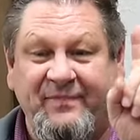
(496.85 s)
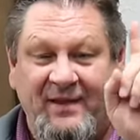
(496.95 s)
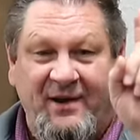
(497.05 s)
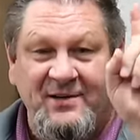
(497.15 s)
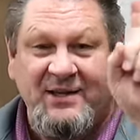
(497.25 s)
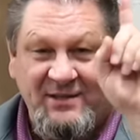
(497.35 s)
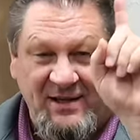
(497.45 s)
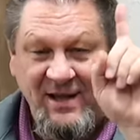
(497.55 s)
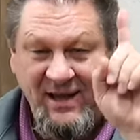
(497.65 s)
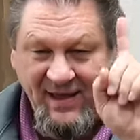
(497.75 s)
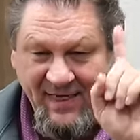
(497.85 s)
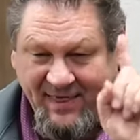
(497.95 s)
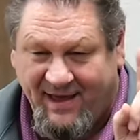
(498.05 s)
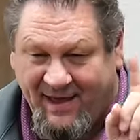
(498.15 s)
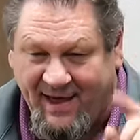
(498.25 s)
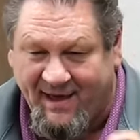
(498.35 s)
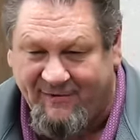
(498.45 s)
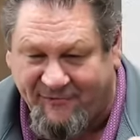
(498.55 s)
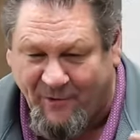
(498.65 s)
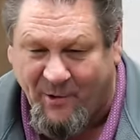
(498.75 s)
Here's what they have
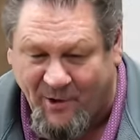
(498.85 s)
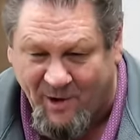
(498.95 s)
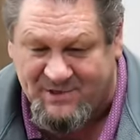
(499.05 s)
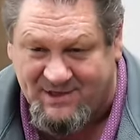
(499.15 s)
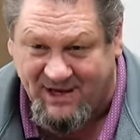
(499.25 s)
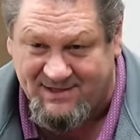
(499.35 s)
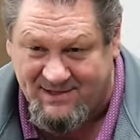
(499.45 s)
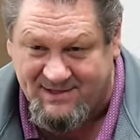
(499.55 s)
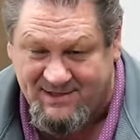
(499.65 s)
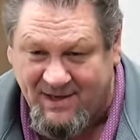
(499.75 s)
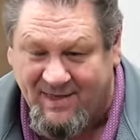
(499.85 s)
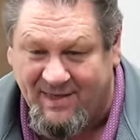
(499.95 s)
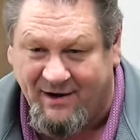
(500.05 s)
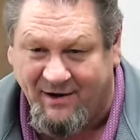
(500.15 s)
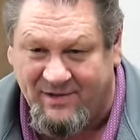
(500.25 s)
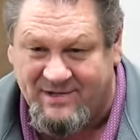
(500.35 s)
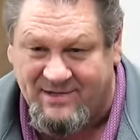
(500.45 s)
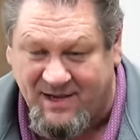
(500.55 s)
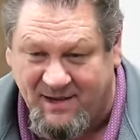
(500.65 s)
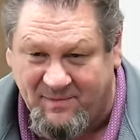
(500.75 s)
forearm sizes that are the
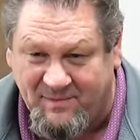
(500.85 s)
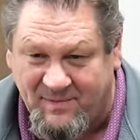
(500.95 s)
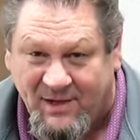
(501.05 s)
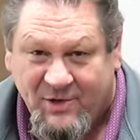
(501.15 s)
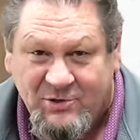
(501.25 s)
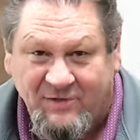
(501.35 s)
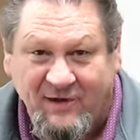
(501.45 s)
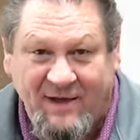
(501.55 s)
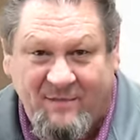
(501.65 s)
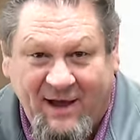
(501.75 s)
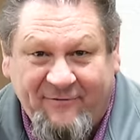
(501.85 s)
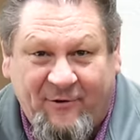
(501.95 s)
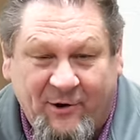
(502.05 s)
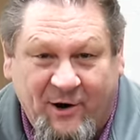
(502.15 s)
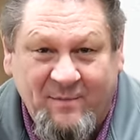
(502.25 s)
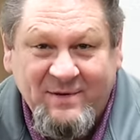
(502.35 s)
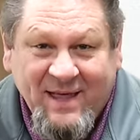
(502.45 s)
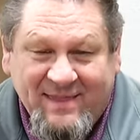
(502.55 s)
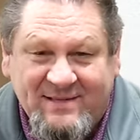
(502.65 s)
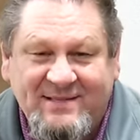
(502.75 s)
same. So if you look at my forearm,
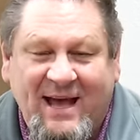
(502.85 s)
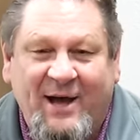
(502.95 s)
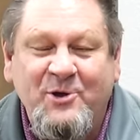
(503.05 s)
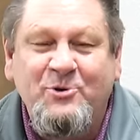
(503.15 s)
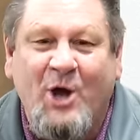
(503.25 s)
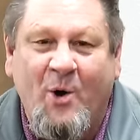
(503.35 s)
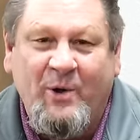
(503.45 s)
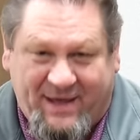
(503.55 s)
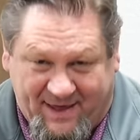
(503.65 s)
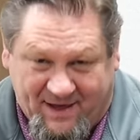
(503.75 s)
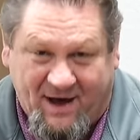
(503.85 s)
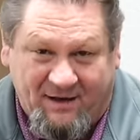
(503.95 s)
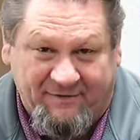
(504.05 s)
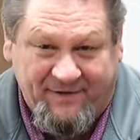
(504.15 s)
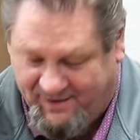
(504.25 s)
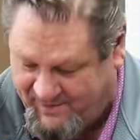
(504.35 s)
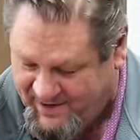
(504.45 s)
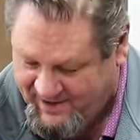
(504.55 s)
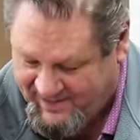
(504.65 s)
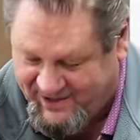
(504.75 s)
this is how you don't get in the Hall of Fame.
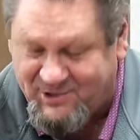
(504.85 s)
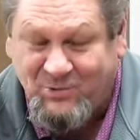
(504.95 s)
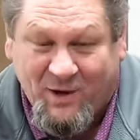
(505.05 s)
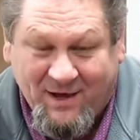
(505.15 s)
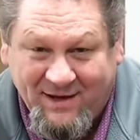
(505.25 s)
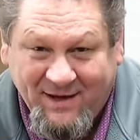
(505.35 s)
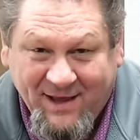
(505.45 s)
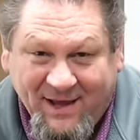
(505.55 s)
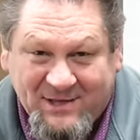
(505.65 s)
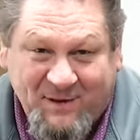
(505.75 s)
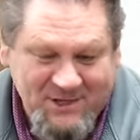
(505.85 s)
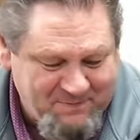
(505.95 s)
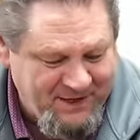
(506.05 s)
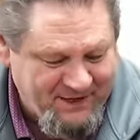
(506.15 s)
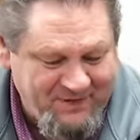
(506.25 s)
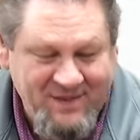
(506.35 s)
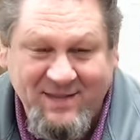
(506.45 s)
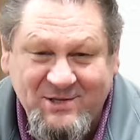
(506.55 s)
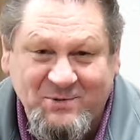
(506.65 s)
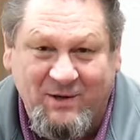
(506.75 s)
This one is much bigger than
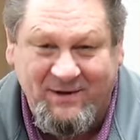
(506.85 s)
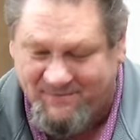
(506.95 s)
this one.